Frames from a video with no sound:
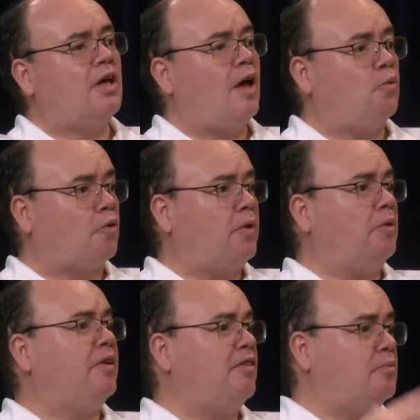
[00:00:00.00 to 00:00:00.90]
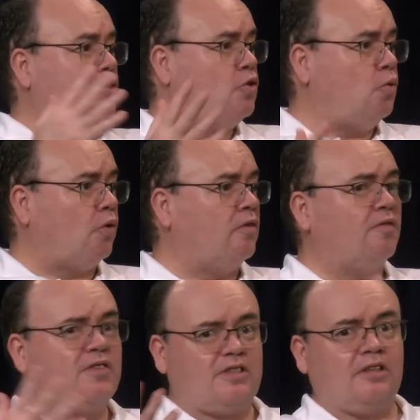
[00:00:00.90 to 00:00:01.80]
and we're going to be able to give them a tour of the
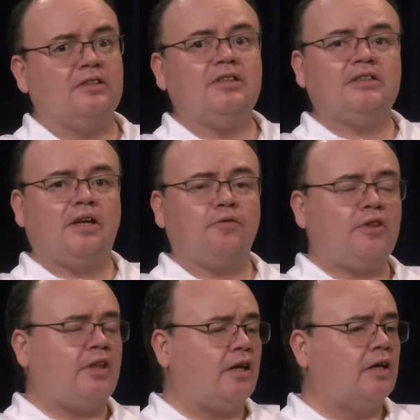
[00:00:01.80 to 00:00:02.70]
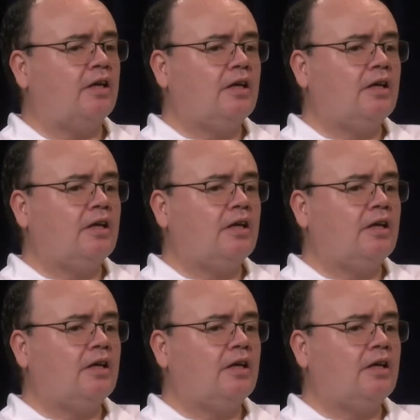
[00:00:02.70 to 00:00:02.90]
facilities and everything.